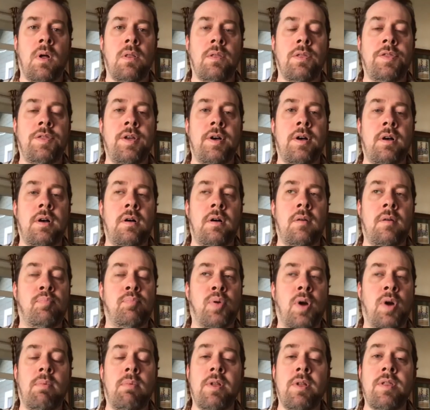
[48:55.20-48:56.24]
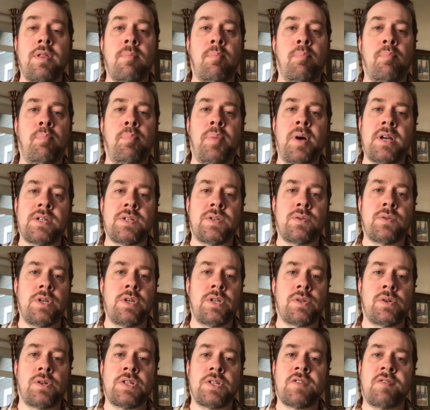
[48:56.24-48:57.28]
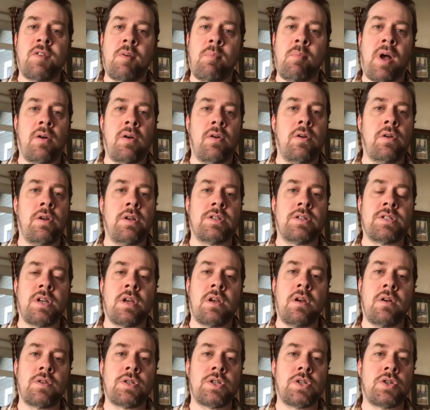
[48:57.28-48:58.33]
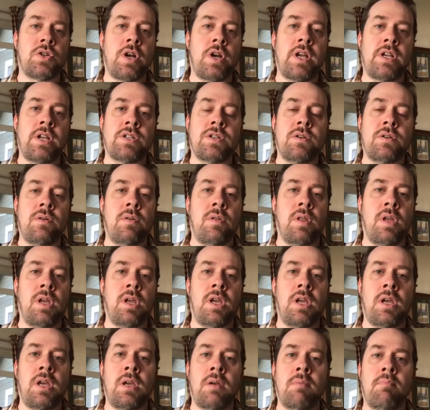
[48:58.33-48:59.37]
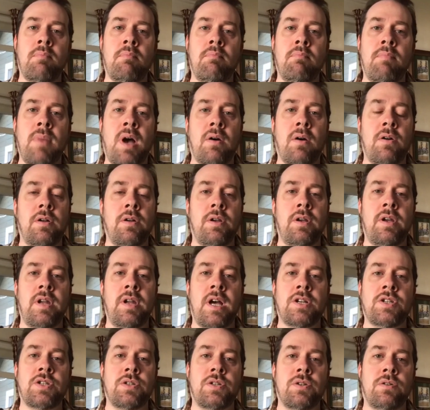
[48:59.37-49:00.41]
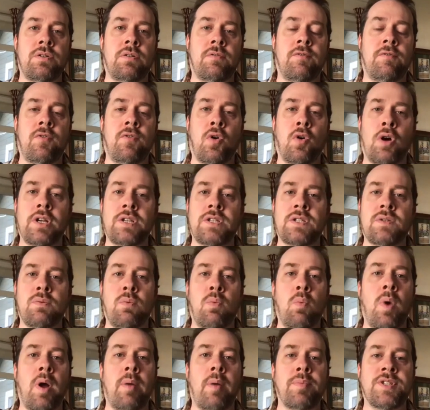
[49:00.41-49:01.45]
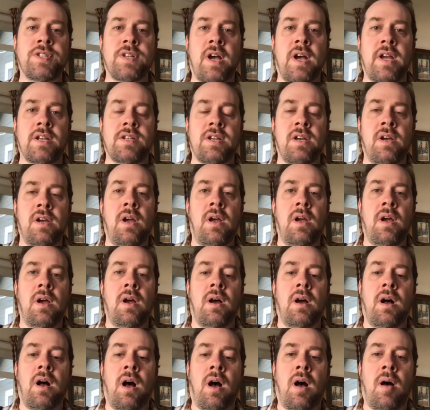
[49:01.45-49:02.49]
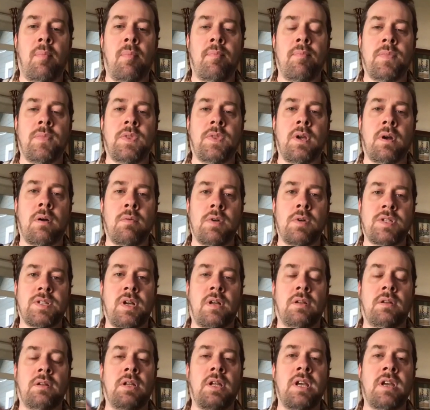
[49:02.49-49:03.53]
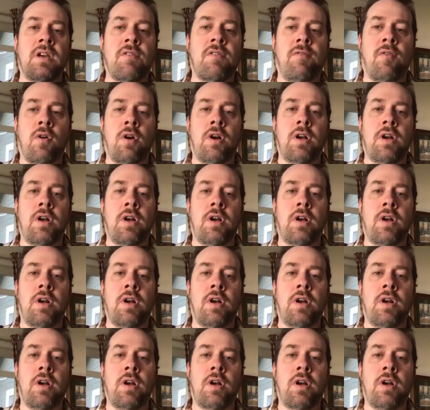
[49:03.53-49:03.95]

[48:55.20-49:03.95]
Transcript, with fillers: the probably the best resource for Mount Hood is to go straight to the Mount Hood National Forest website. Um, there was a link for